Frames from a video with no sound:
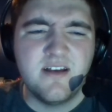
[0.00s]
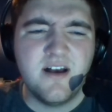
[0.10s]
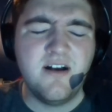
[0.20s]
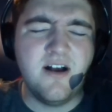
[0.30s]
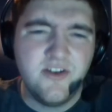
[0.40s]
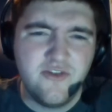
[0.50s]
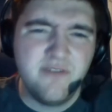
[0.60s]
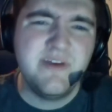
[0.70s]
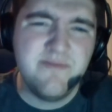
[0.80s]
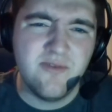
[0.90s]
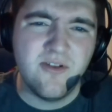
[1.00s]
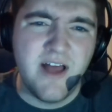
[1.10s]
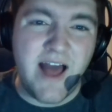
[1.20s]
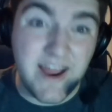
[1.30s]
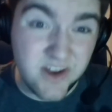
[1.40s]
100 people.
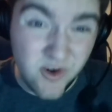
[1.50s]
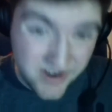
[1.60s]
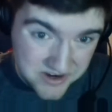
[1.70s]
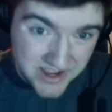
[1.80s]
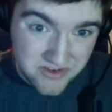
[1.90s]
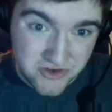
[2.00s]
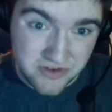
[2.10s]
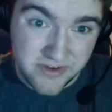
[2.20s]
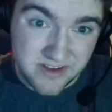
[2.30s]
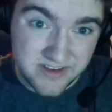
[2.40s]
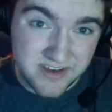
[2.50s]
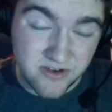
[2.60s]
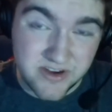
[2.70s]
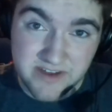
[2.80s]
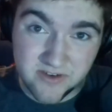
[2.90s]
I know I don't have 100 friends.
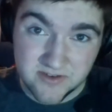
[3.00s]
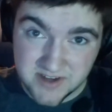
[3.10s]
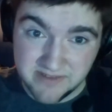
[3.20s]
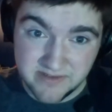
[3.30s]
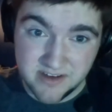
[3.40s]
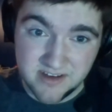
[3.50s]
Okay, first off.